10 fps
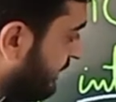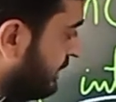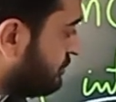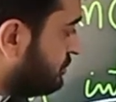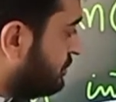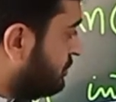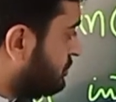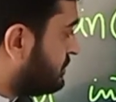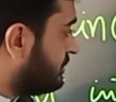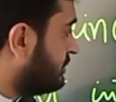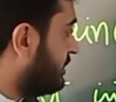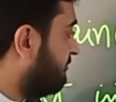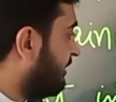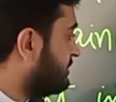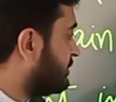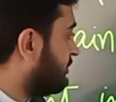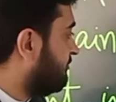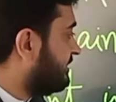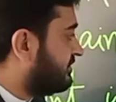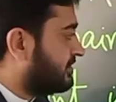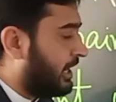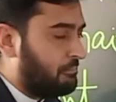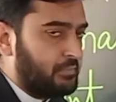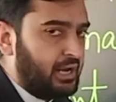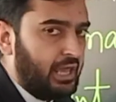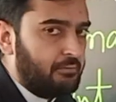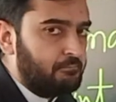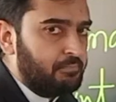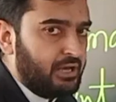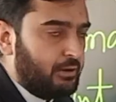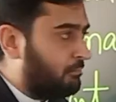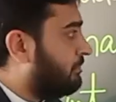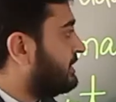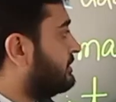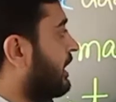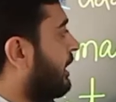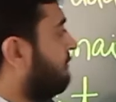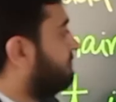introduced the function with same name, but if